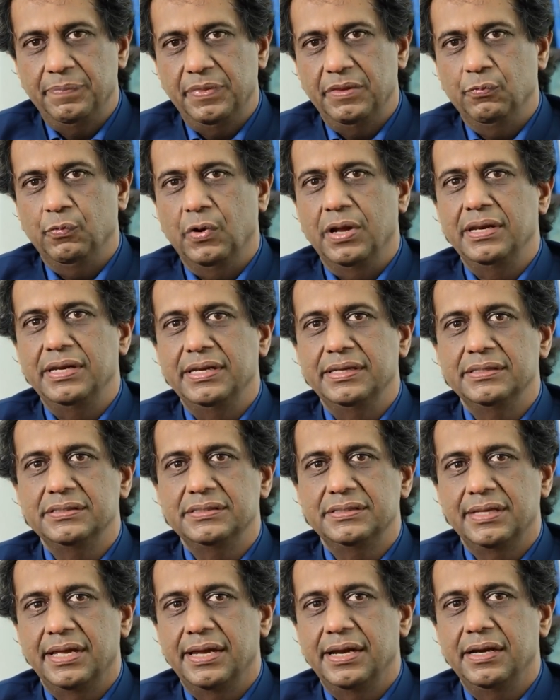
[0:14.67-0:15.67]
One is
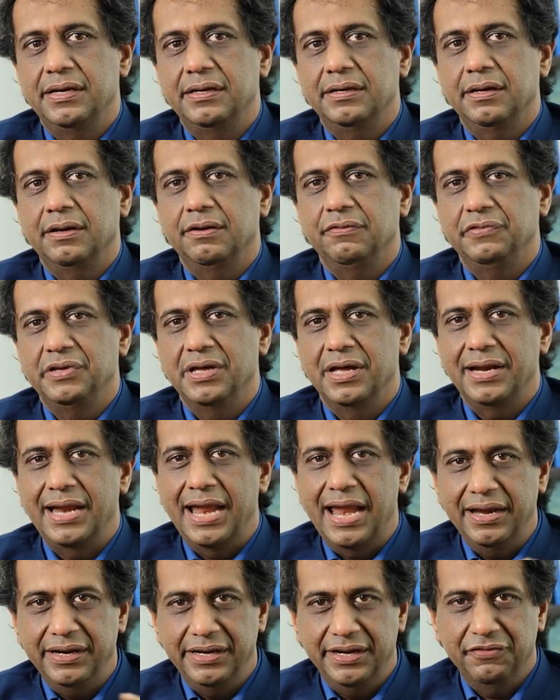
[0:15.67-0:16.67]
that we are
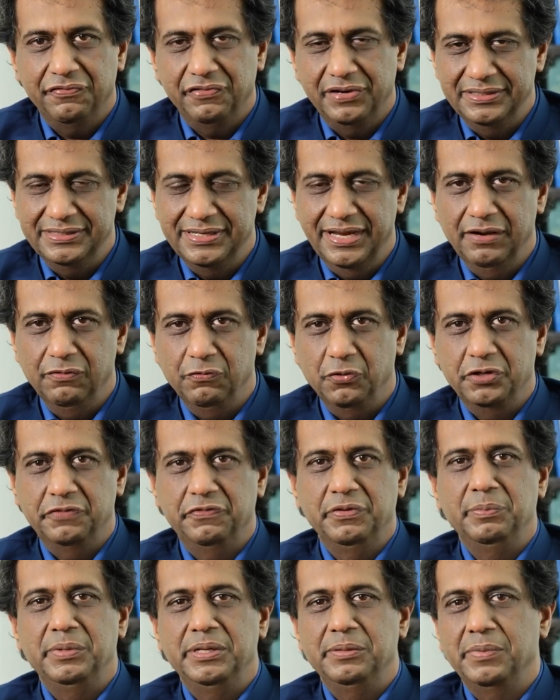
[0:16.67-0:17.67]
anti-fragile. What
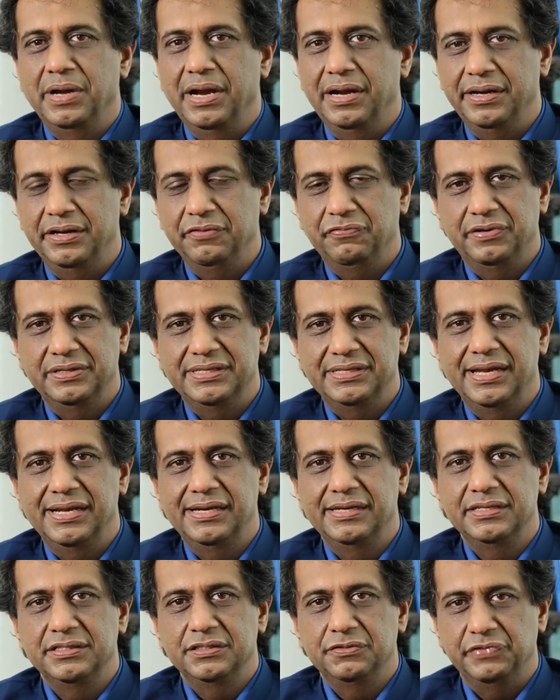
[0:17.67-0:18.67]
we mean by
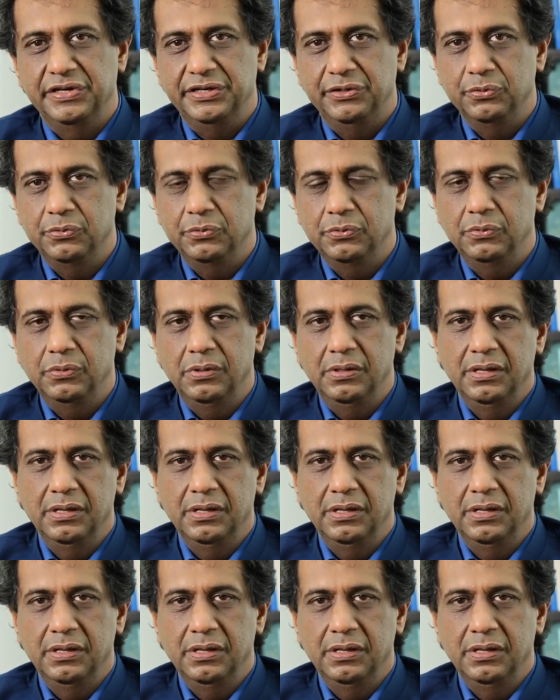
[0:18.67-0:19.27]
anti-fragile is we do